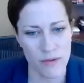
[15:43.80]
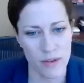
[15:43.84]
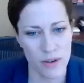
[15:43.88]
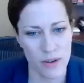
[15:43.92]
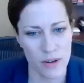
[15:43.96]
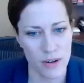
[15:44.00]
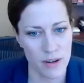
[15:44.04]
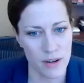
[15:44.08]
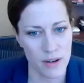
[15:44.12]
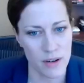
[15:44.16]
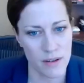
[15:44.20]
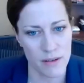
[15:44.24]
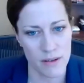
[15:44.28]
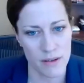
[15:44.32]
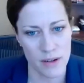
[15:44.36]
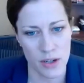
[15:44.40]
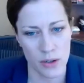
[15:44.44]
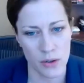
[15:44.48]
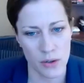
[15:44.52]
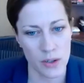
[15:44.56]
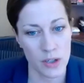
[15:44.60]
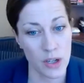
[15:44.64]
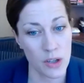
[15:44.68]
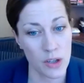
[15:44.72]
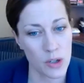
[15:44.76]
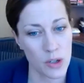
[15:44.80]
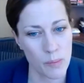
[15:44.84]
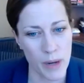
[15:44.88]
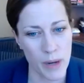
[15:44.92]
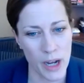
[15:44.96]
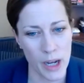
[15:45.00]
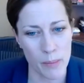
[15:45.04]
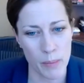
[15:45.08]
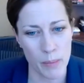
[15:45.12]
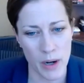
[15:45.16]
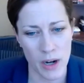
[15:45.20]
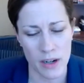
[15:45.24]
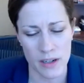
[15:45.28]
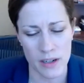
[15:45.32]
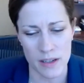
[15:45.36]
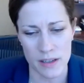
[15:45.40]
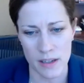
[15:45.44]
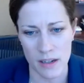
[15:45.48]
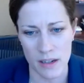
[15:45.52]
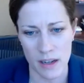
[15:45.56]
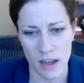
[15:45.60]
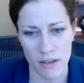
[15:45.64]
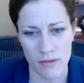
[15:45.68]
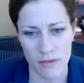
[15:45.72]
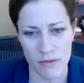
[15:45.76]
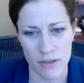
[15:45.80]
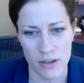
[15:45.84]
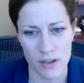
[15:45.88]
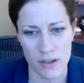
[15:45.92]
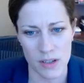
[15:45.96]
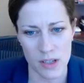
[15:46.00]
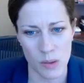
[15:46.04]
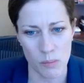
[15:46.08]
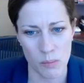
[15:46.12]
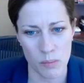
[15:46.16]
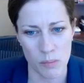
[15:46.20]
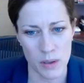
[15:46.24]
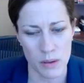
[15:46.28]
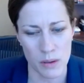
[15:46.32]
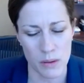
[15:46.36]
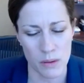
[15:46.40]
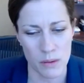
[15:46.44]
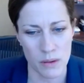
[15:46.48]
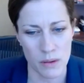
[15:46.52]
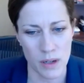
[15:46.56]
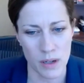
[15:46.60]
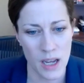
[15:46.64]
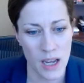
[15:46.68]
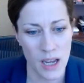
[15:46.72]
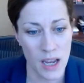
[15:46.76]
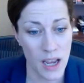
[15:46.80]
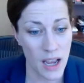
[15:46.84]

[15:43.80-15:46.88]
for another bipartisan effort to build,